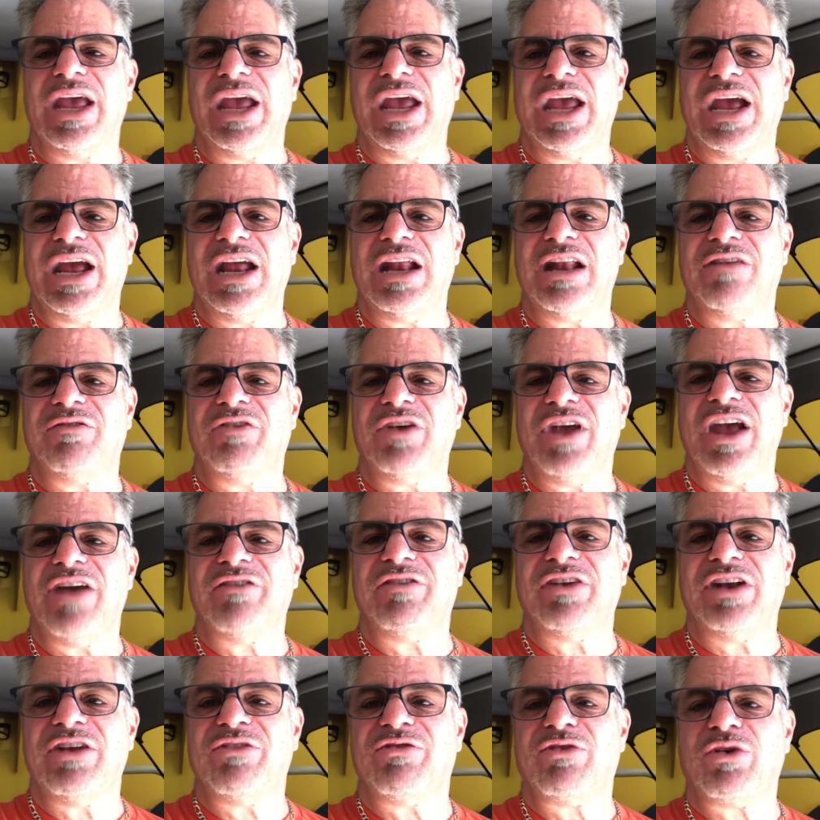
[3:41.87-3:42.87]
And if you
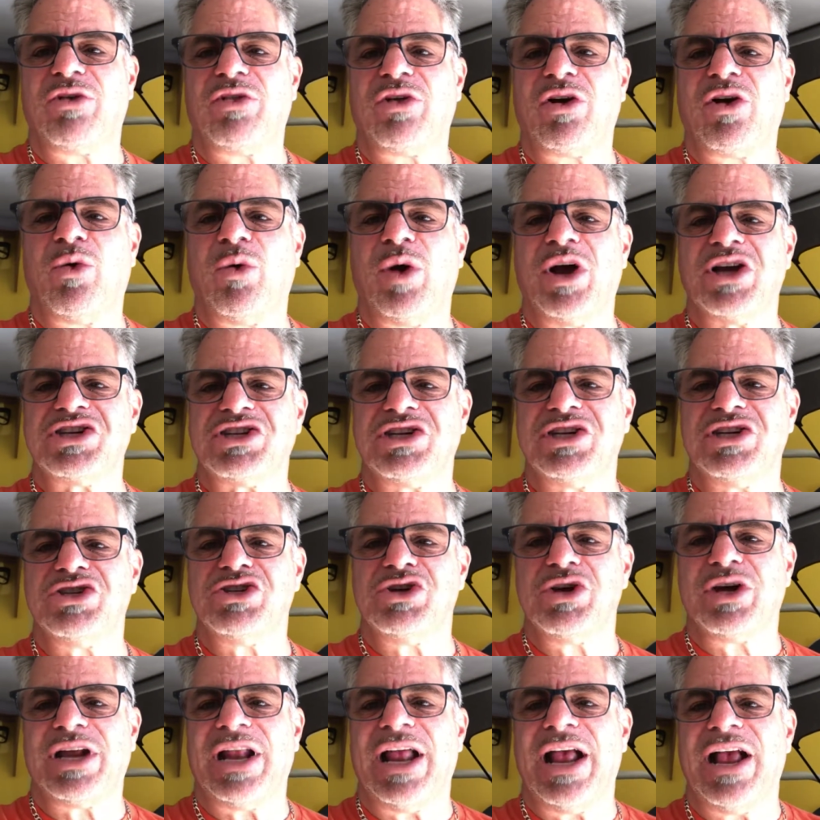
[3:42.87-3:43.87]
have any further questions,
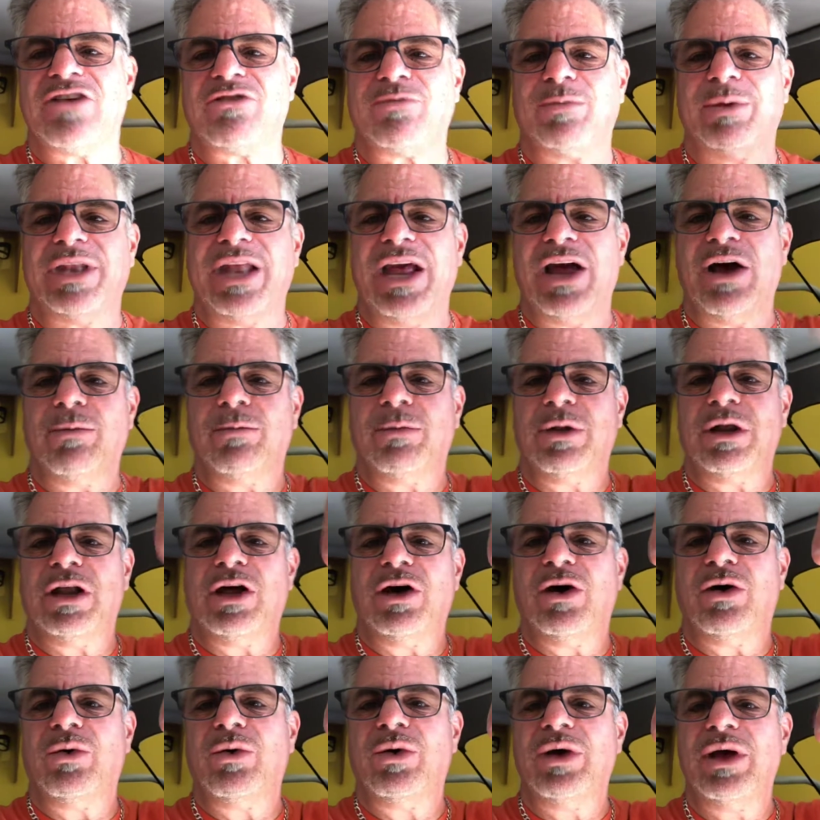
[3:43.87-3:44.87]
you can ask me down
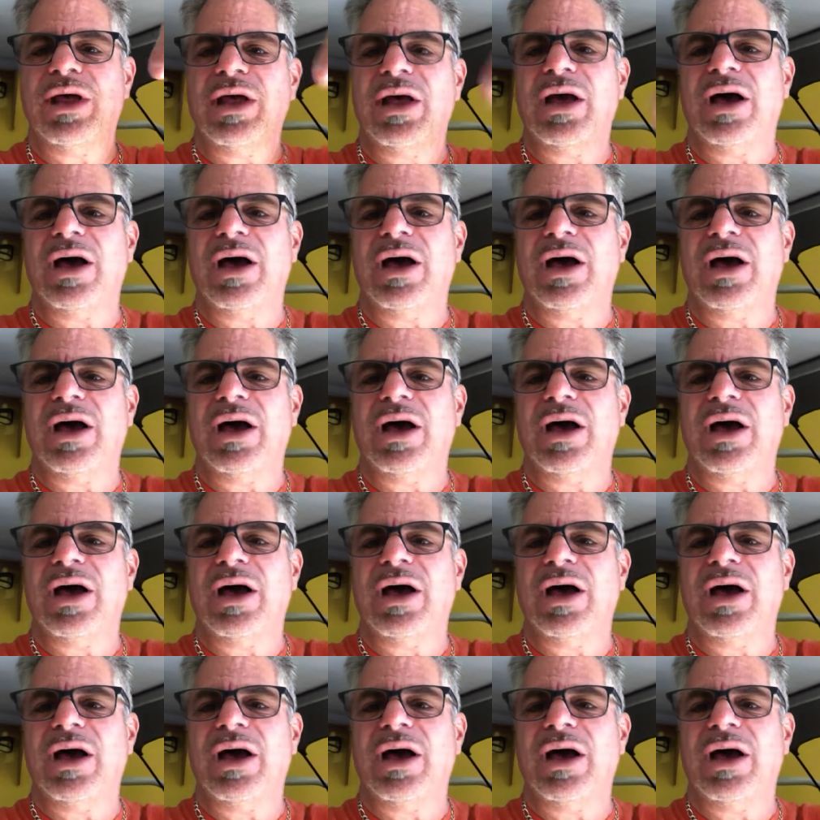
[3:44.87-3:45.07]
below.